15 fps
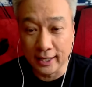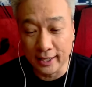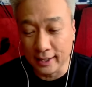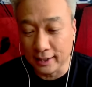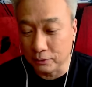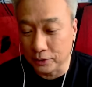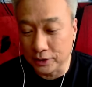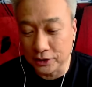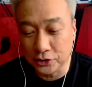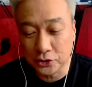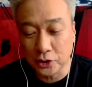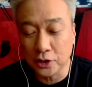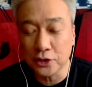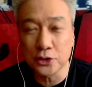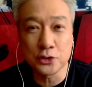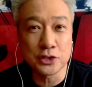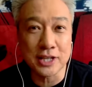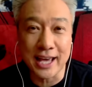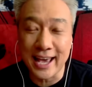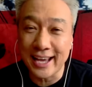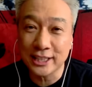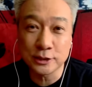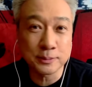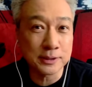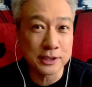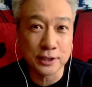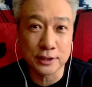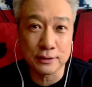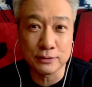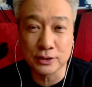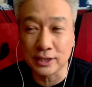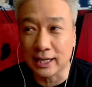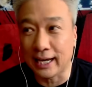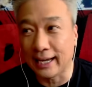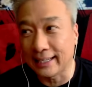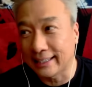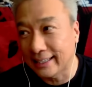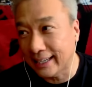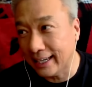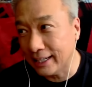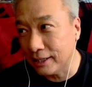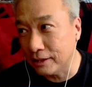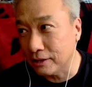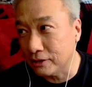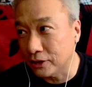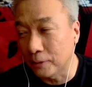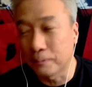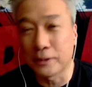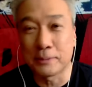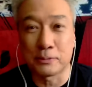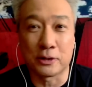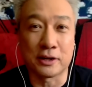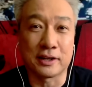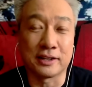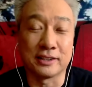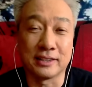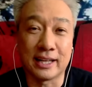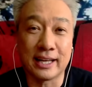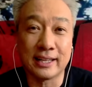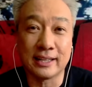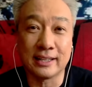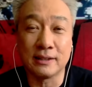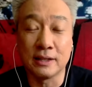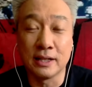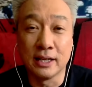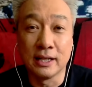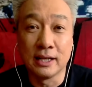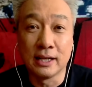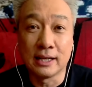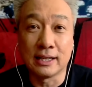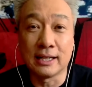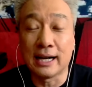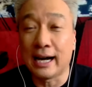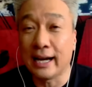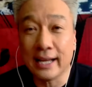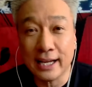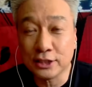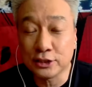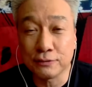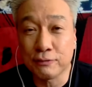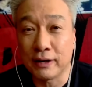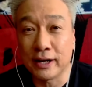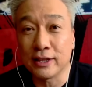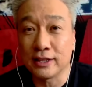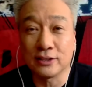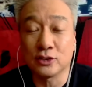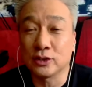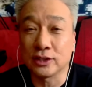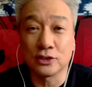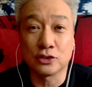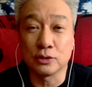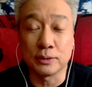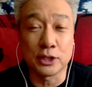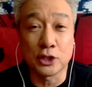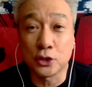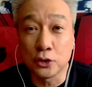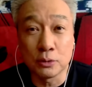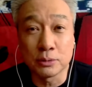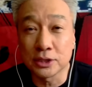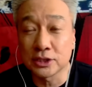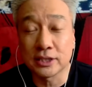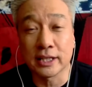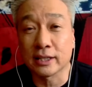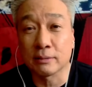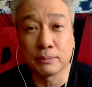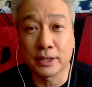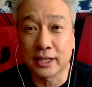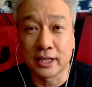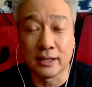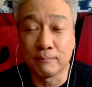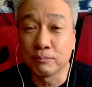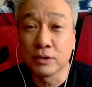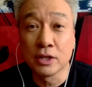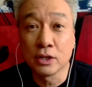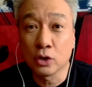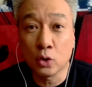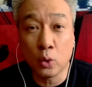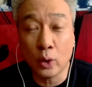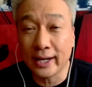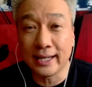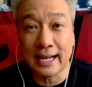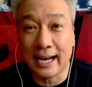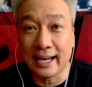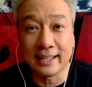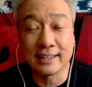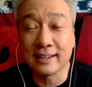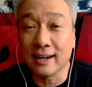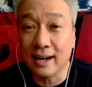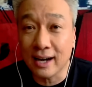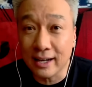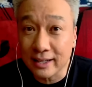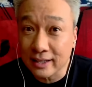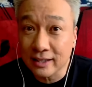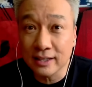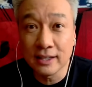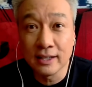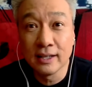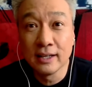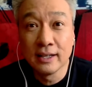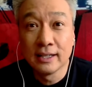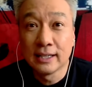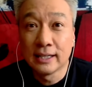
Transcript: And when they start using expletives, I get it. Some people aren't going to like it. I actually find these things to be humorous. They can become quite iconic.